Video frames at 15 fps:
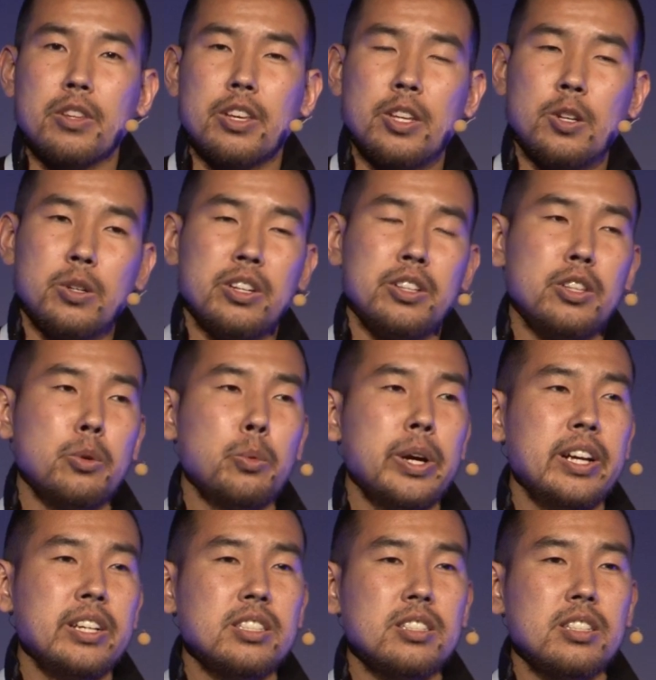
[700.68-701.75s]
You know, in the
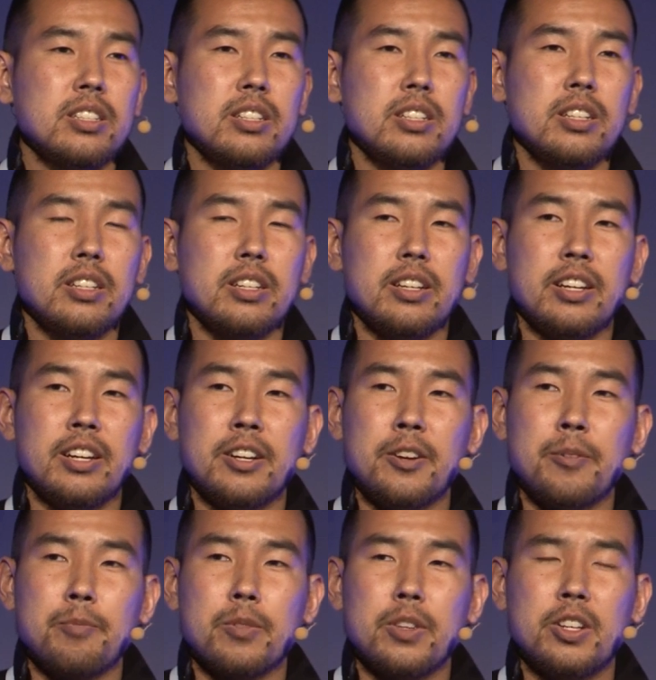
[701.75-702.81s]
West, you
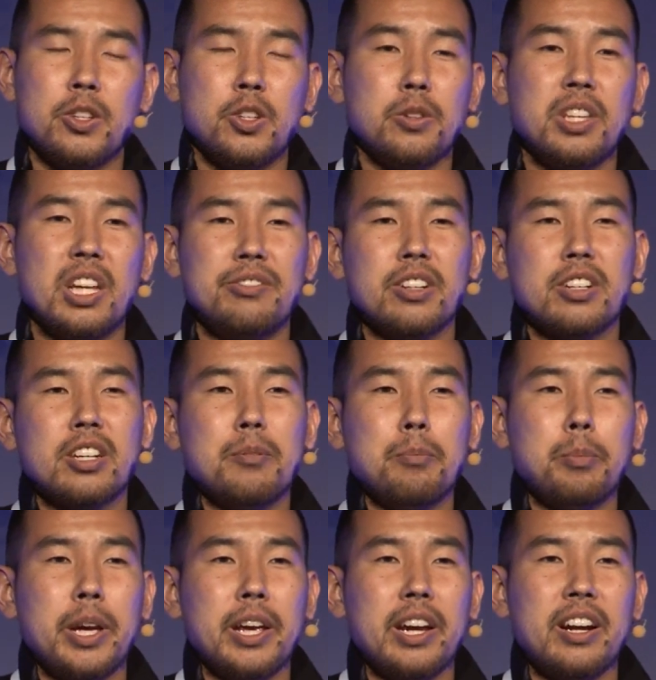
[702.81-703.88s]
know, you'll never
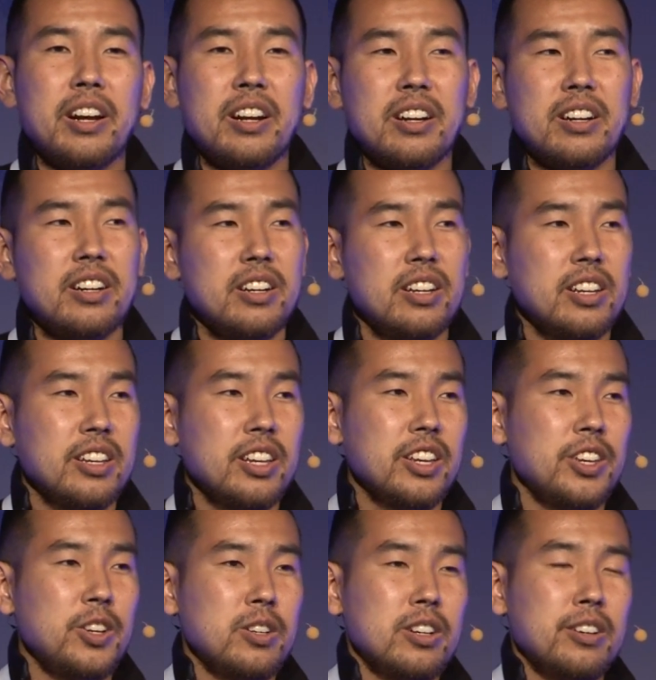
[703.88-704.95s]
compare,
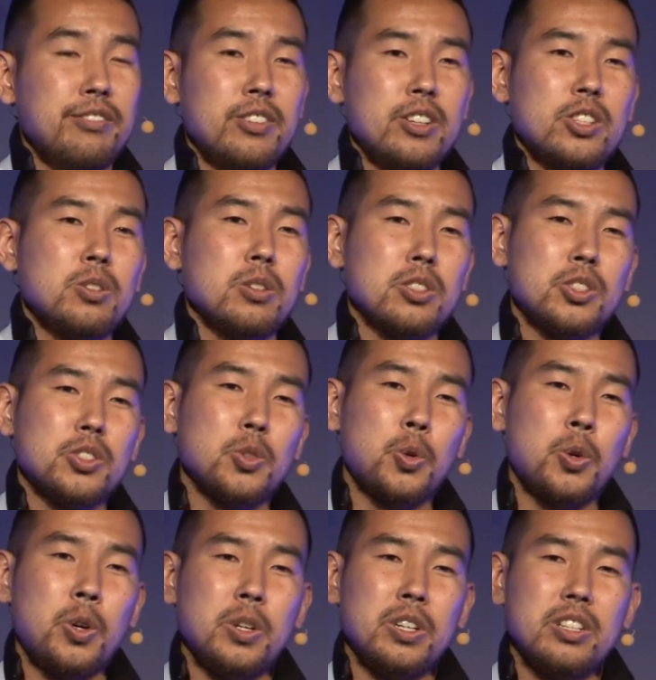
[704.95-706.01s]
you know, a virtual
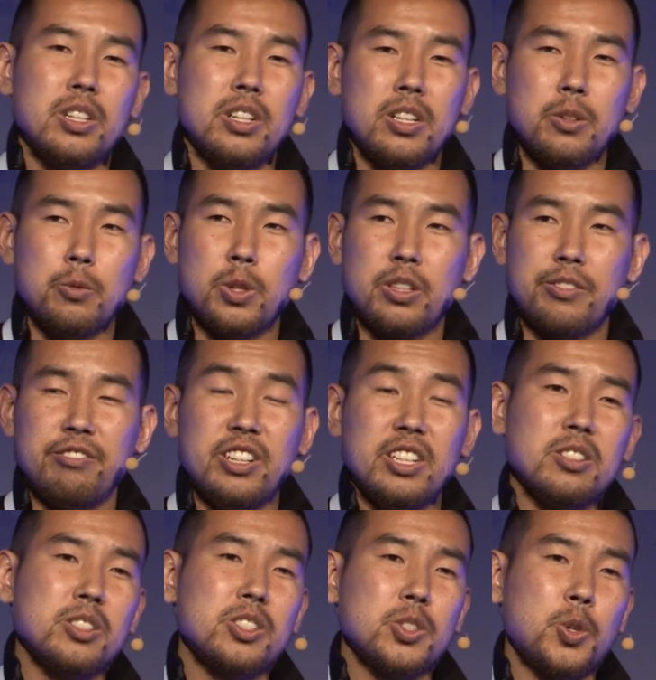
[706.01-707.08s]
sword with a
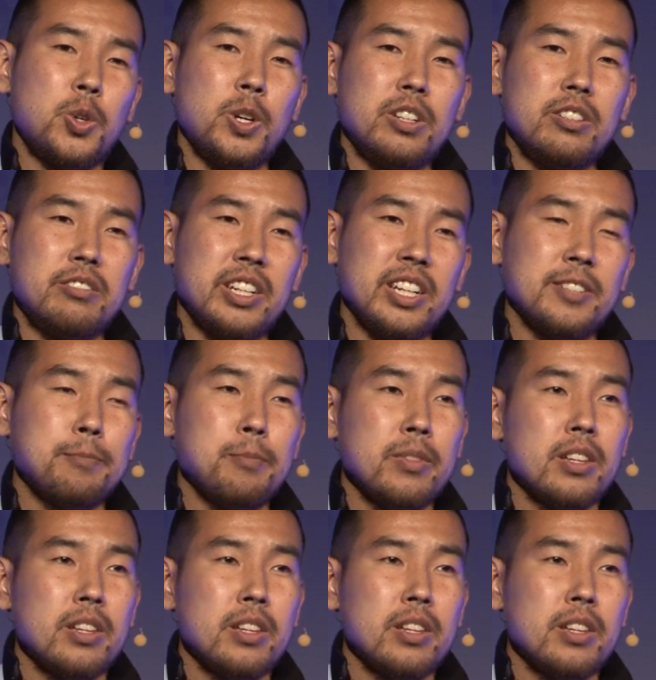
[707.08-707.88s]
real sword, right?